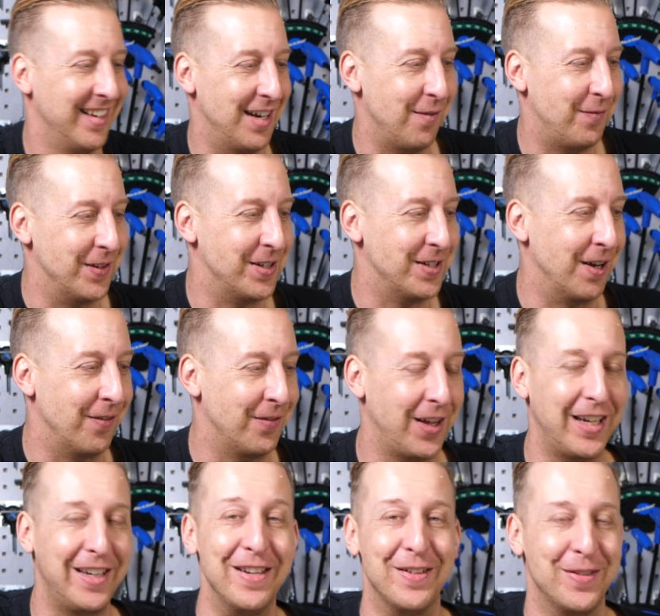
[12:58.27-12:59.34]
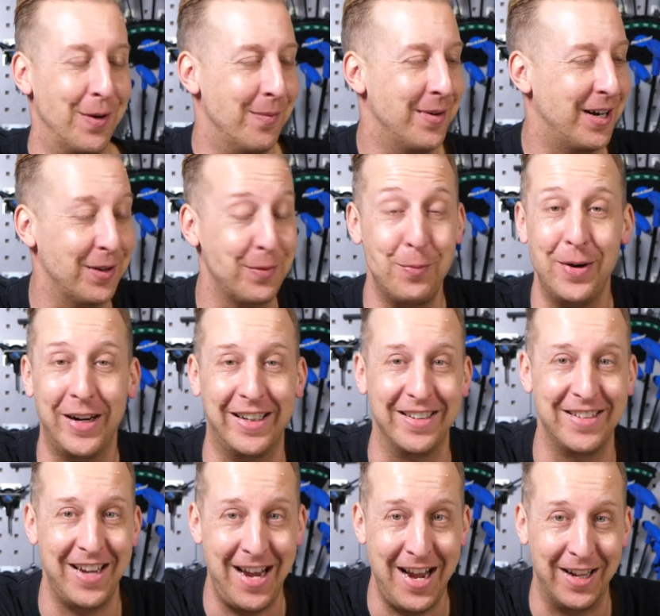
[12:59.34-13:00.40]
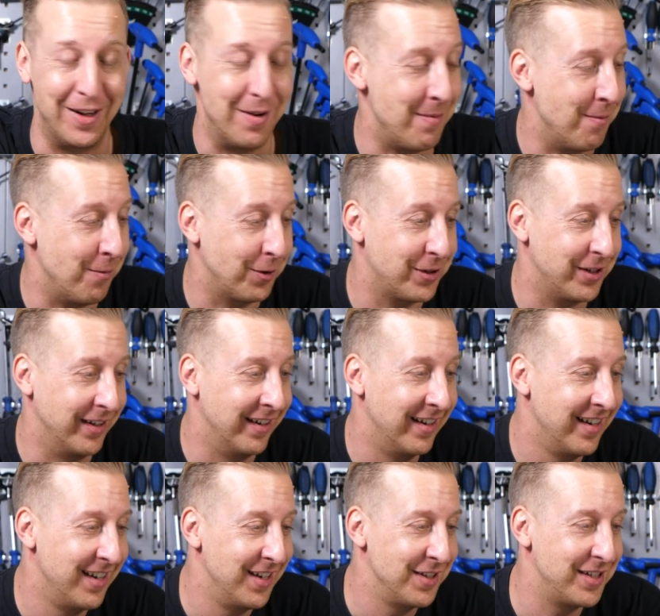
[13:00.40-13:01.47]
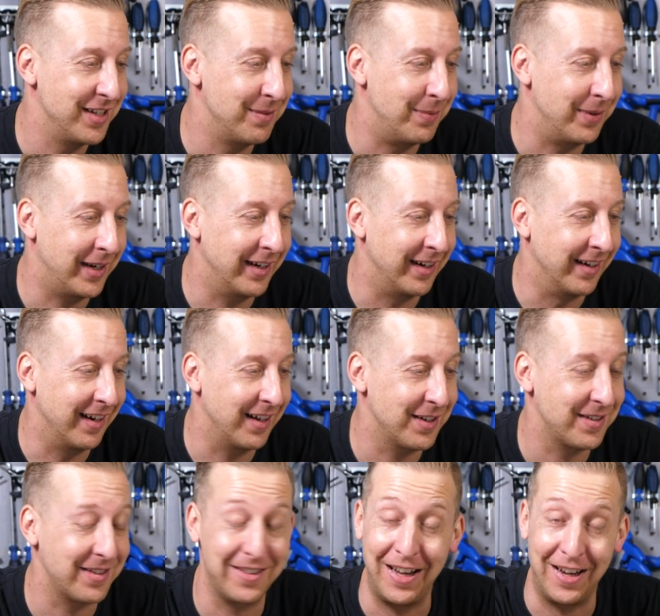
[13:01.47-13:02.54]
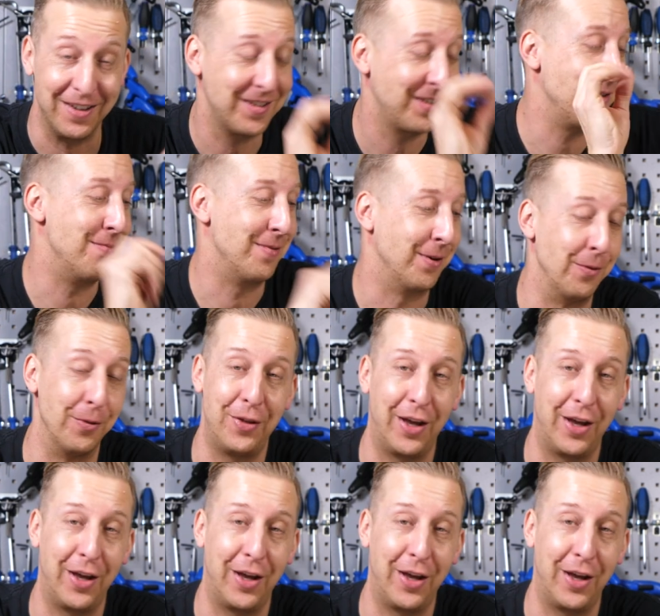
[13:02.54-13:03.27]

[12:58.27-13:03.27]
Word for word: Love this stuff. Thank you, Tommy. That's wicked to hear that you've been watching since beginning. That's, that's super cool.